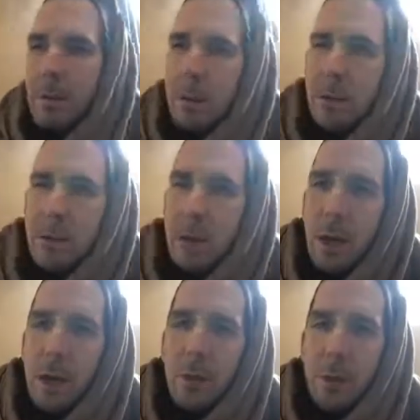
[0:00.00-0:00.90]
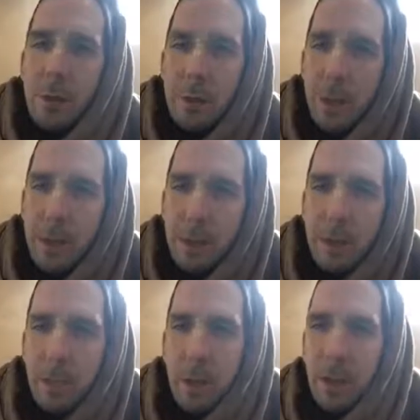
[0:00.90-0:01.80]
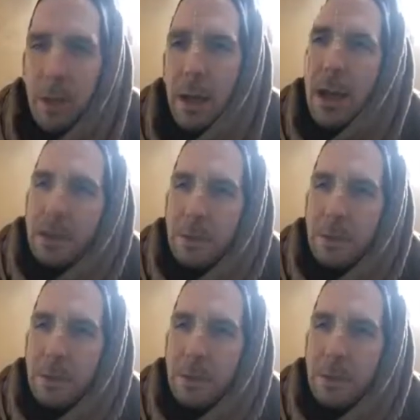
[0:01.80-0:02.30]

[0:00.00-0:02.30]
Krishna and Lord Chaitanya and